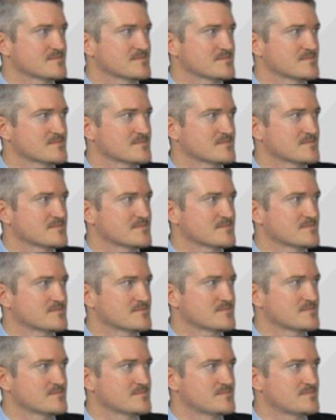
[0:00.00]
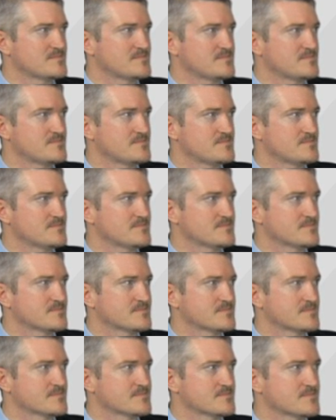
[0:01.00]

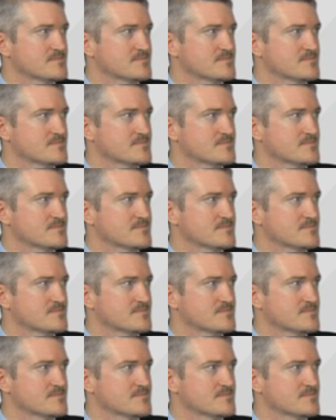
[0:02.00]
The person shown says nothing.